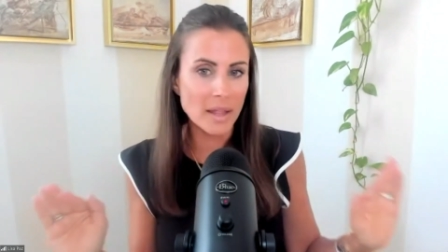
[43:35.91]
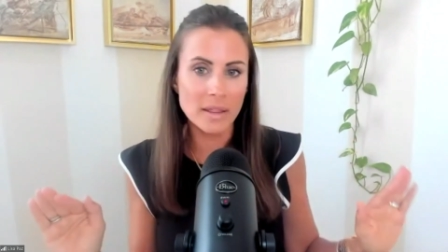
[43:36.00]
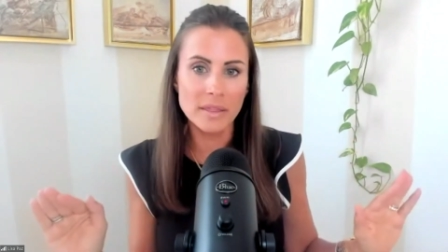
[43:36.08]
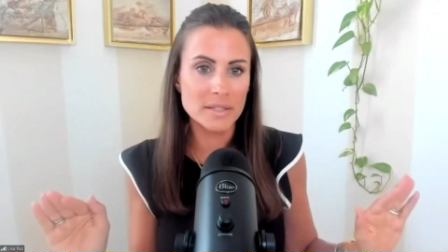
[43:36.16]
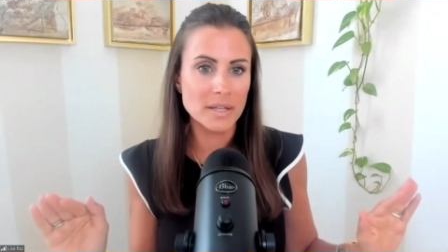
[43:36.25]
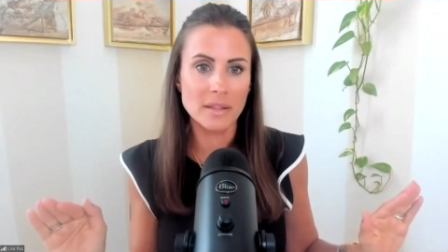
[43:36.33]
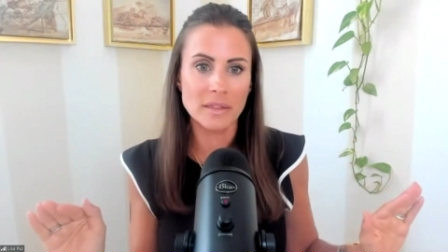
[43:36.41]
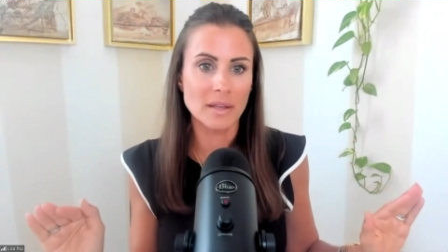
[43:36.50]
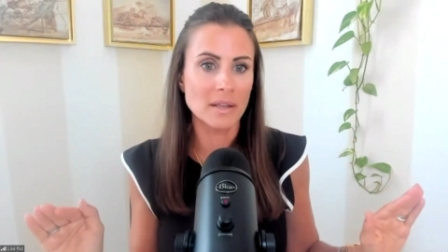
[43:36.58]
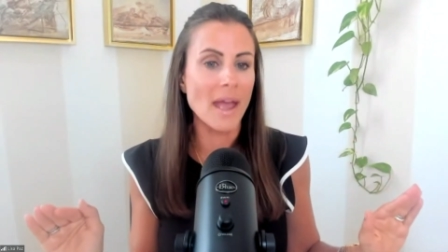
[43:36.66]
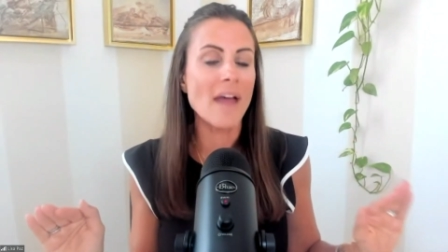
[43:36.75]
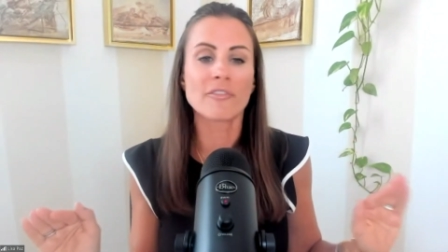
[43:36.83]
This I
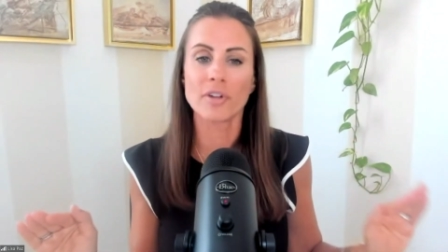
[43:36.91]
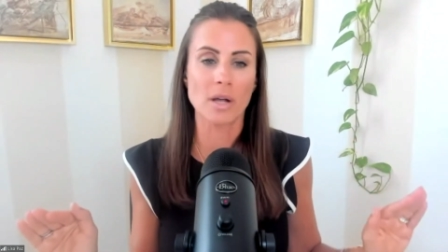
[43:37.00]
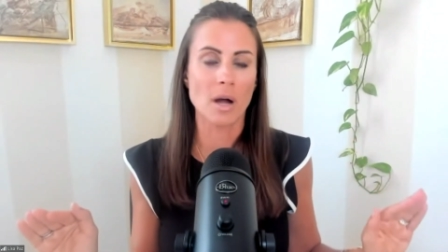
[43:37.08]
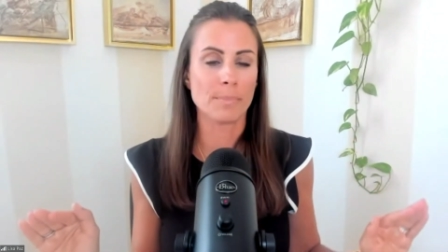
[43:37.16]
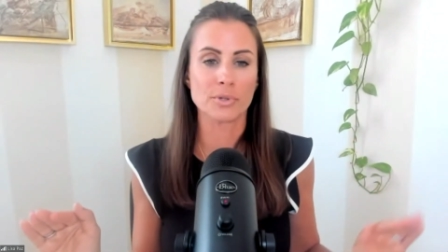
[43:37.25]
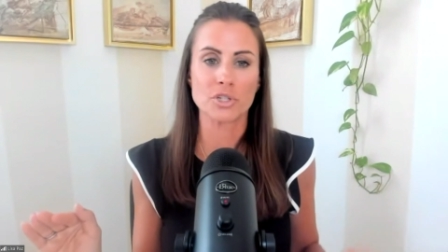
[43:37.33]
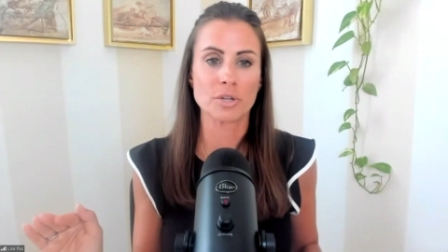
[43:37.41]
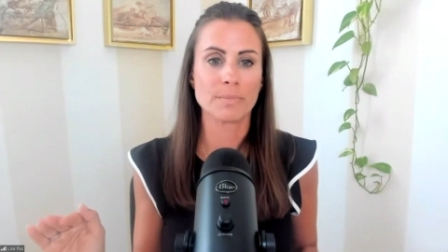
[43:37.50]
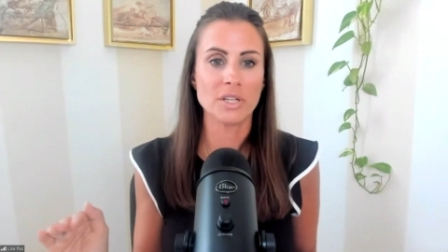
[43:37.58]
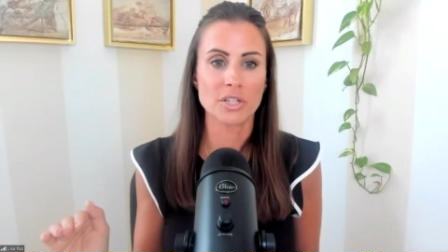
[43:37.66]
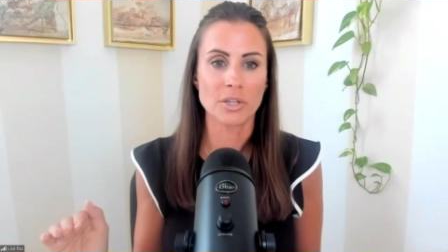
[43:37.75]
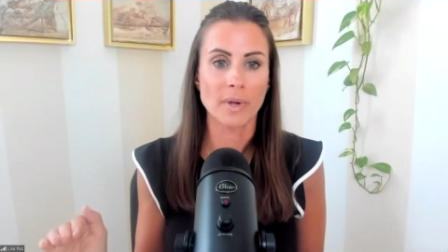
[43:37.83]
think every couple should
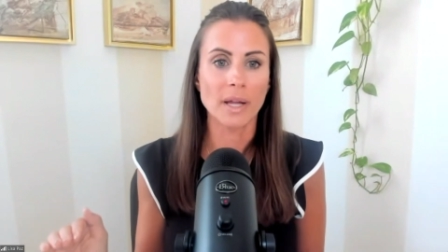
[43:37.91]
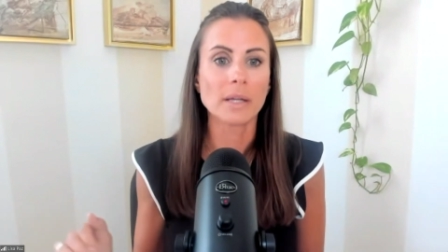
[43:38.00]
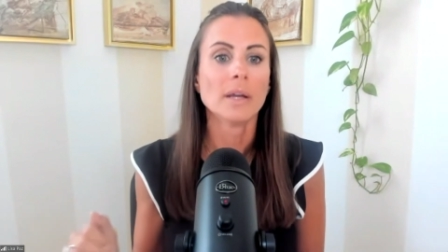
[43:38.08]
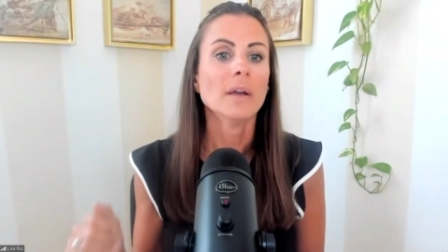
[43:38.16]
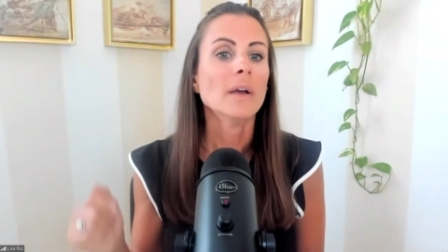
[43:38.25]
be doing.